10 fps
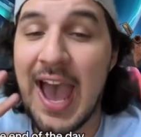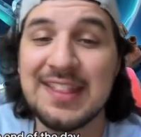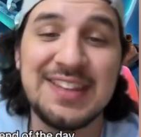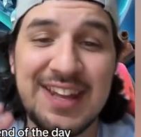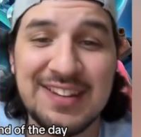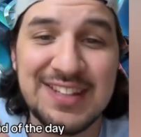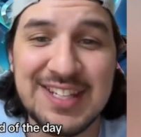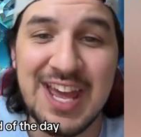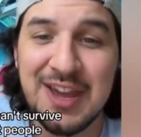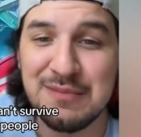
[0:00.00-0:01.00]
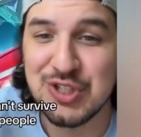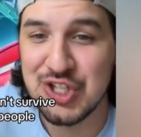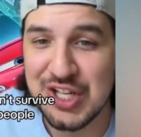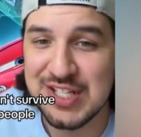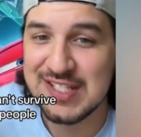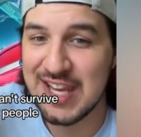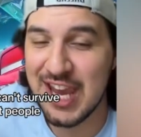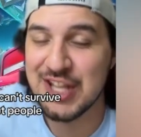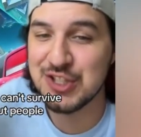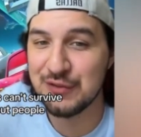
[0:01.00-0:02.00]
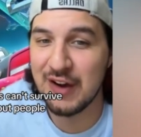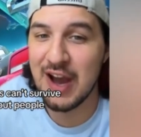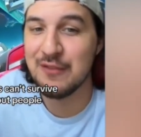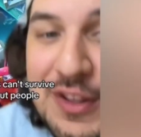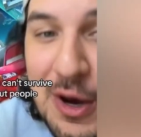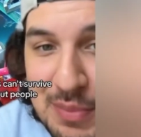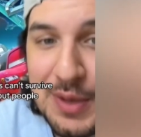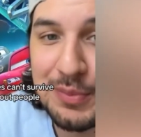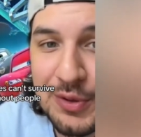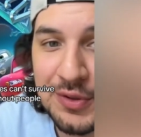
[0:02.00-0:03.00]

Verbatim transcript: the end of the day, machines can't survive without people.